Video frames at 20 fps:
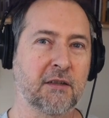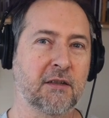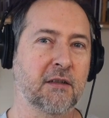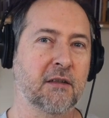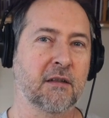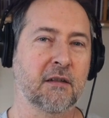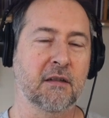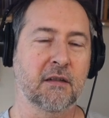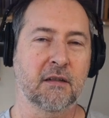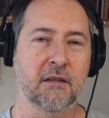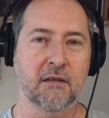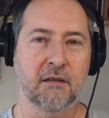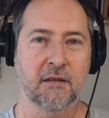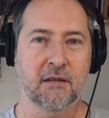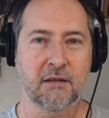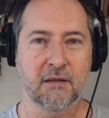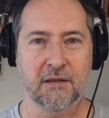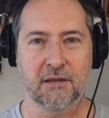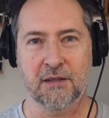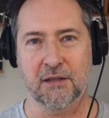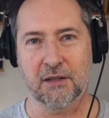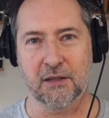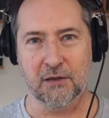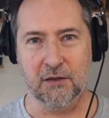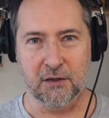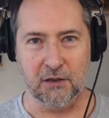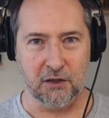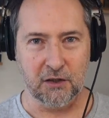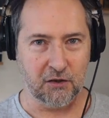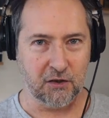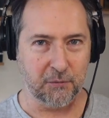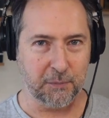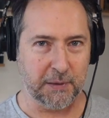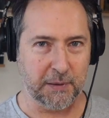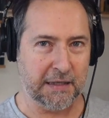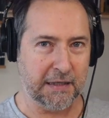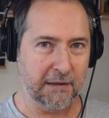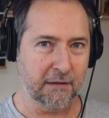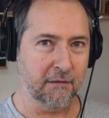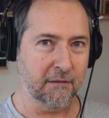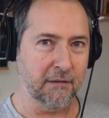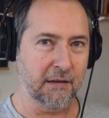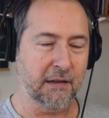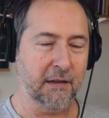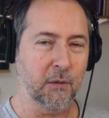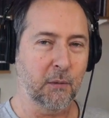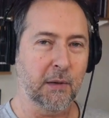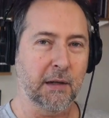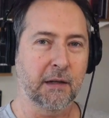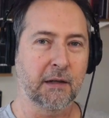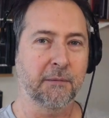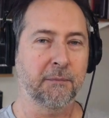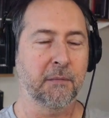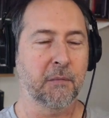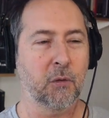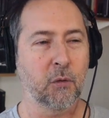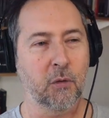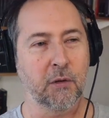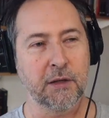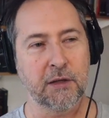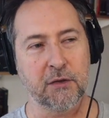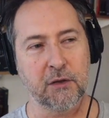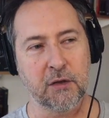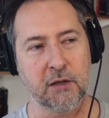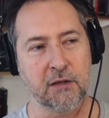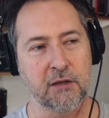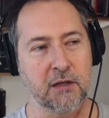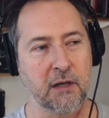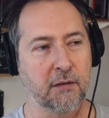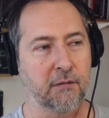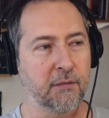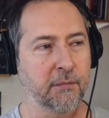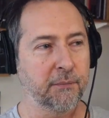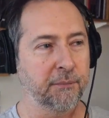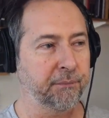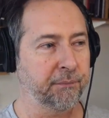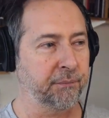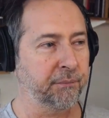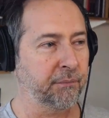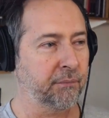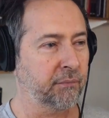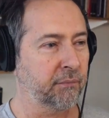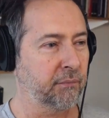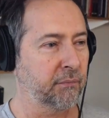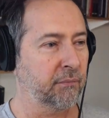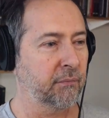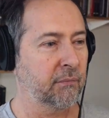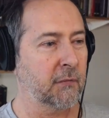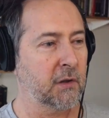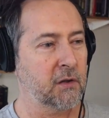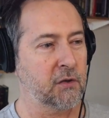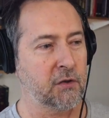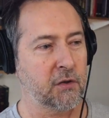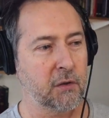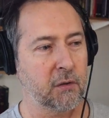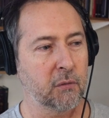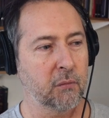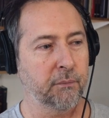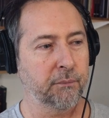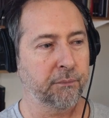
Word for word: and you know, you can just be killed anywhere, all this sort of stuff. So